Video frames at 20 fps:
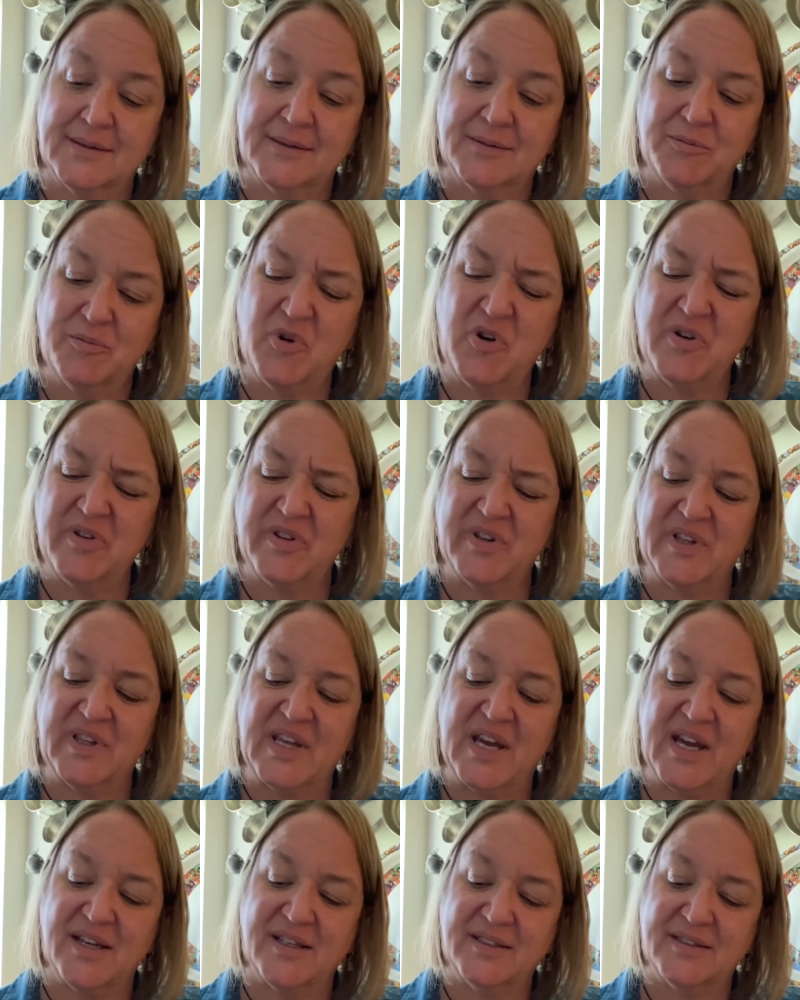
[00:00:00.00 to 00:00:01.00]
More than
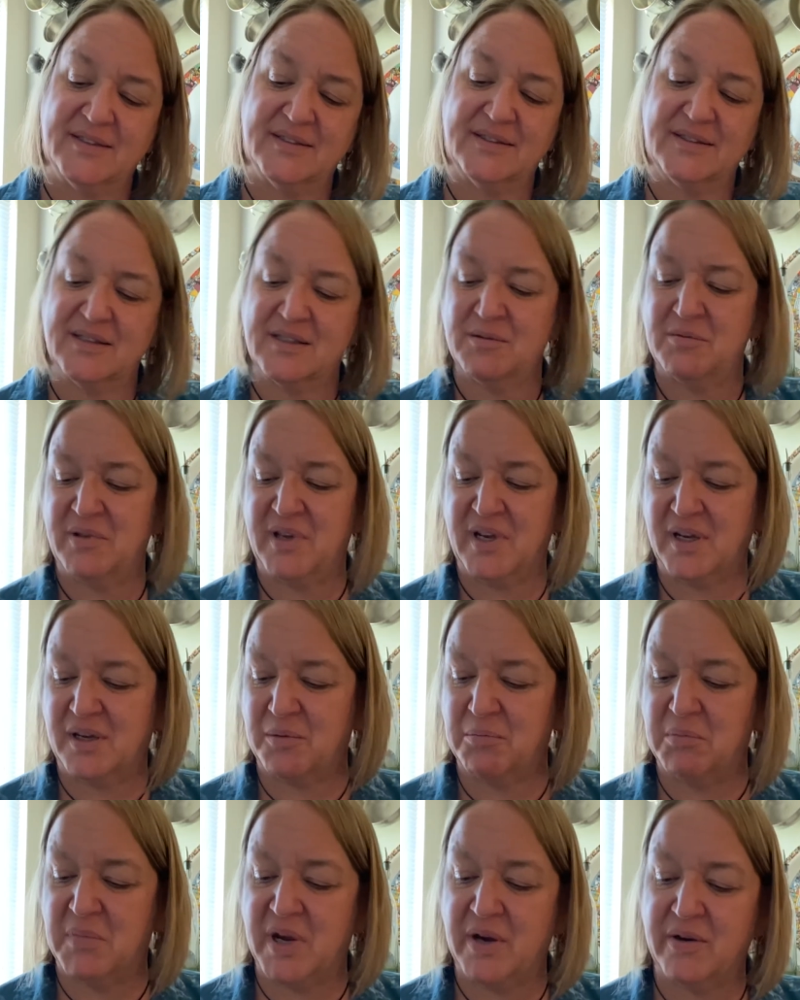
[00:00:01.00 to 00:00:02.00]
that, so like a
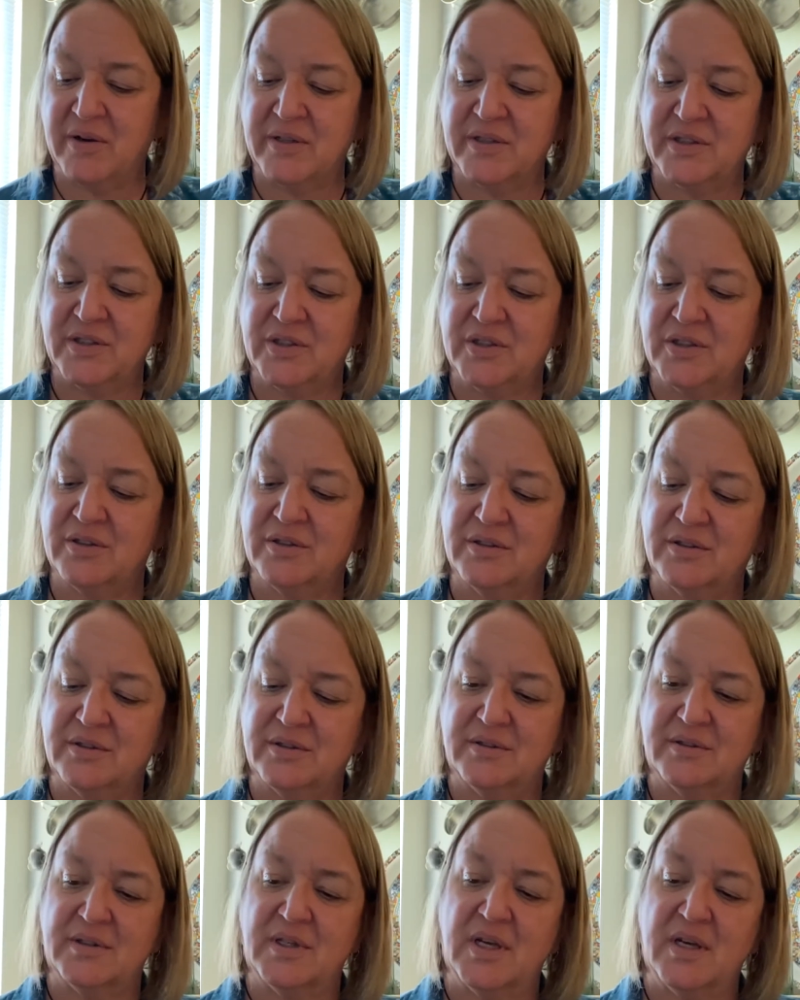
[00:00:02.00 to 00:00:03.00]
marriage.
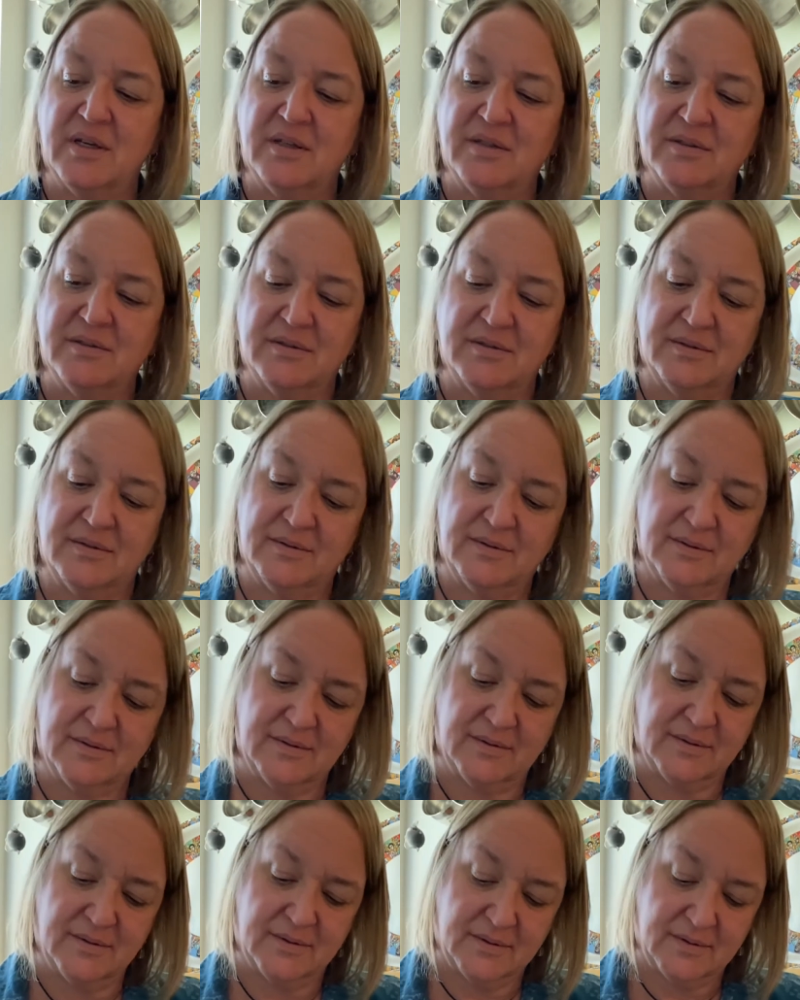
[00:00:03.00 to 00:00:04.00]
Yeah.
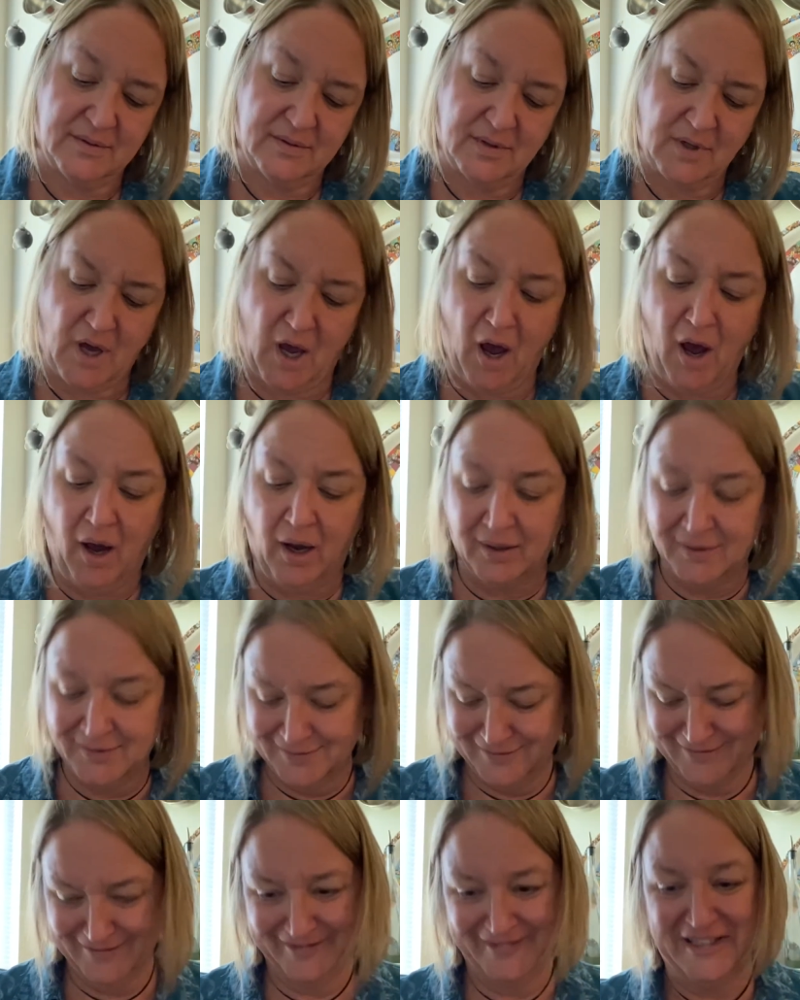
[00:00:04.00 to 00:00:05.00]

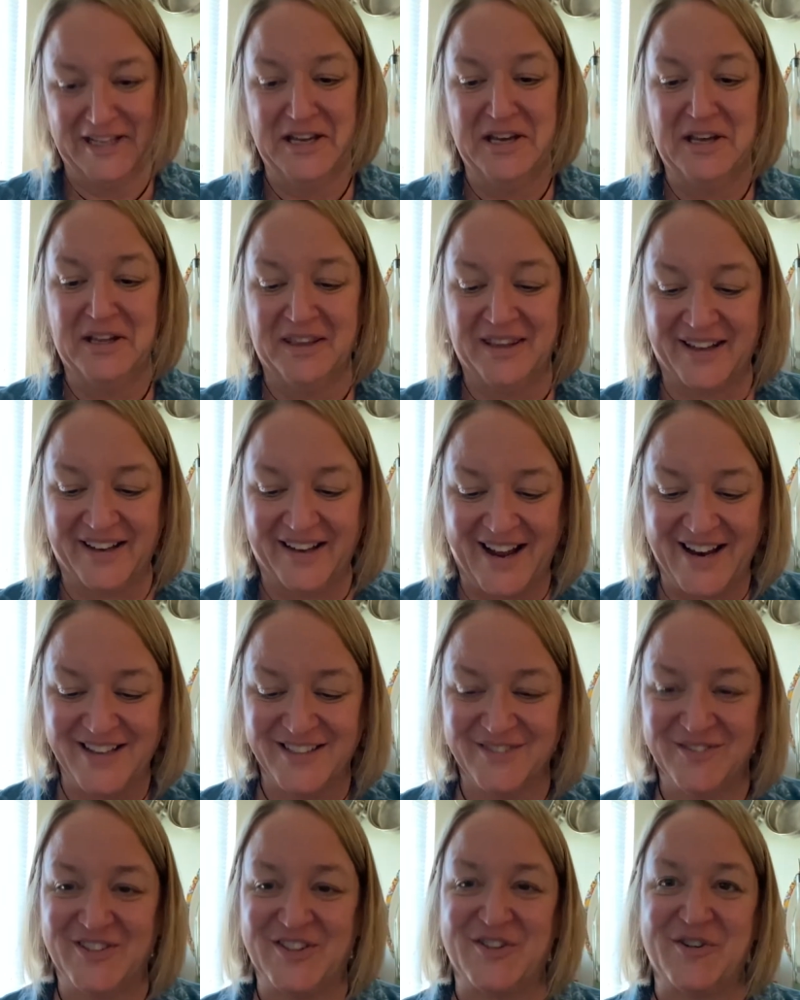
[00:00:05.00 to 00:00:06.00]
The Knight
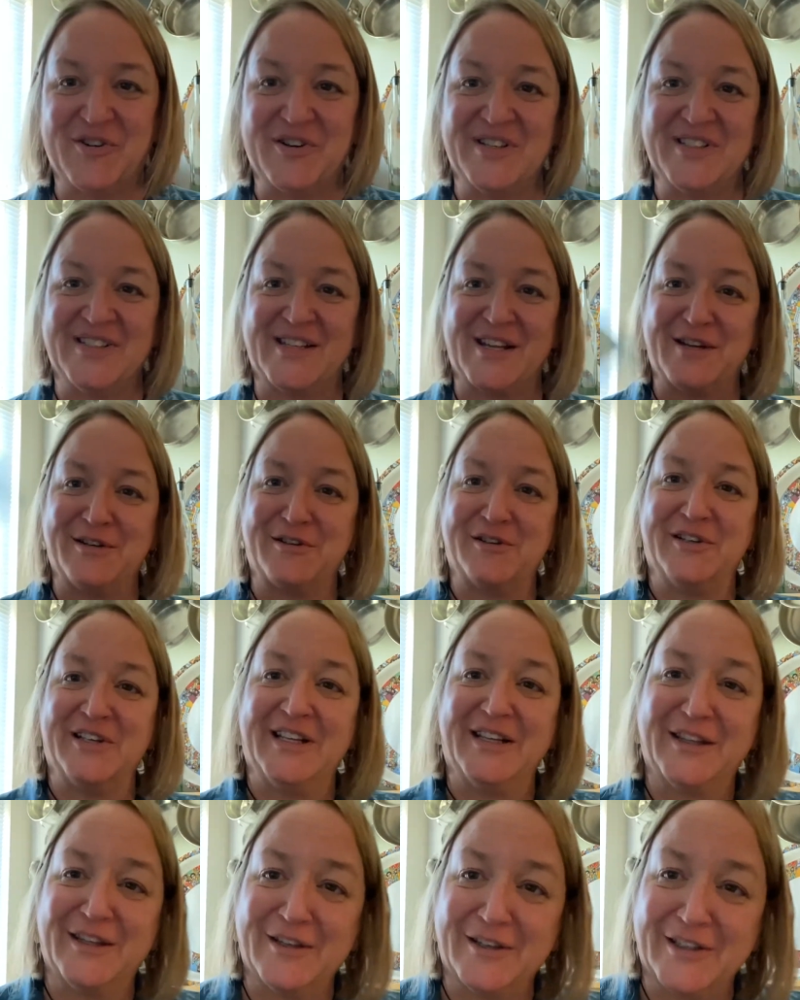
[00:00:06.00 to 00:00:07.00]
of Swords
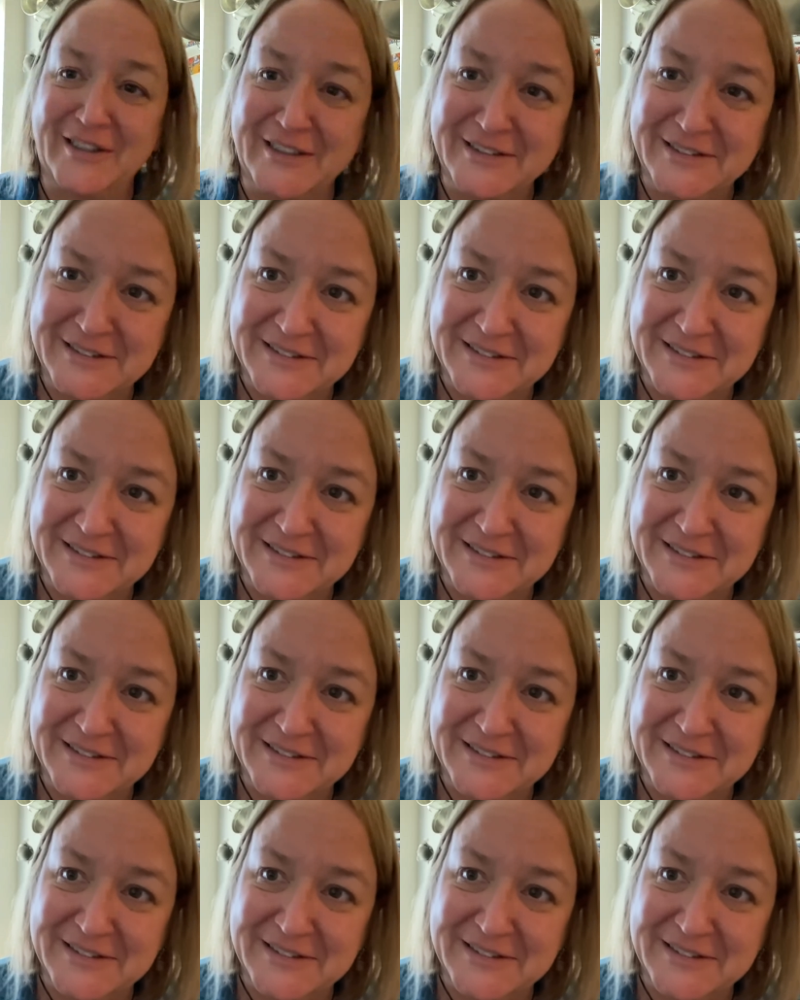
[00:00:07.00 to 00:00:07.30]
underneath her.